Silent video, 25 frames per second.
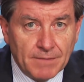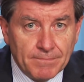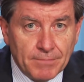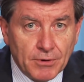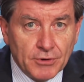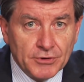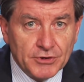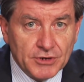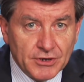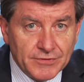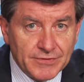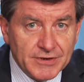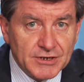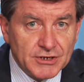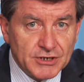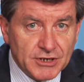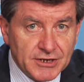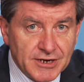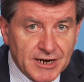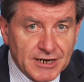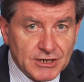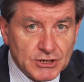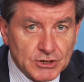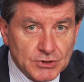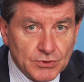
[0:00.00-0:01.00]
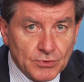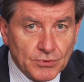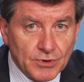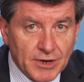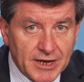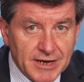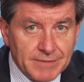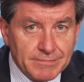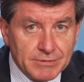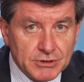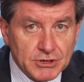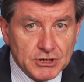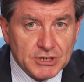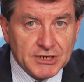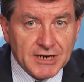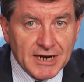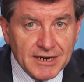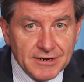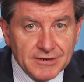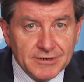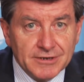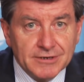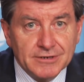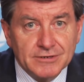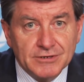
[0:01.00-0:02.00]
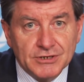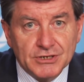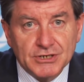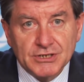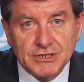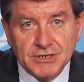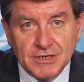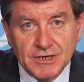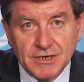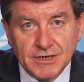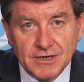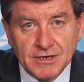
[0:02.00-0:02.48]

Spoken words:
body of international labour standards